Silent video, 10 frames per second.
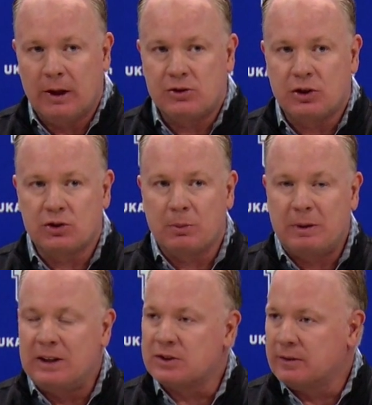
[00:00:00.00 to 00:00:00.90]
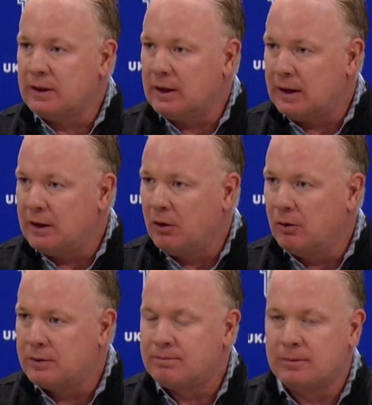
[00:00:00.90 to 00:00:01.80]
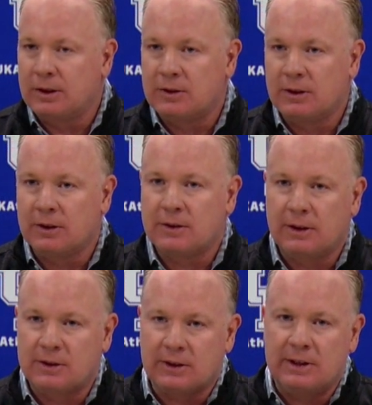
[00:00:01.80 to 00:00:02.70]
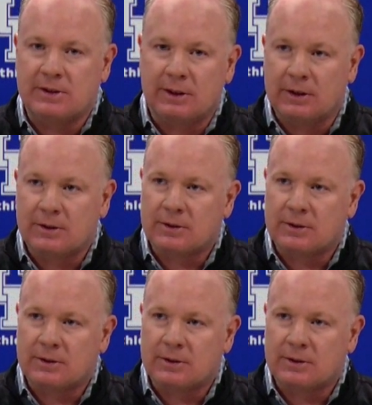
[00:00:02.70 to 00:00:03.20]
You know, that's just a piece of it. I know it's easy.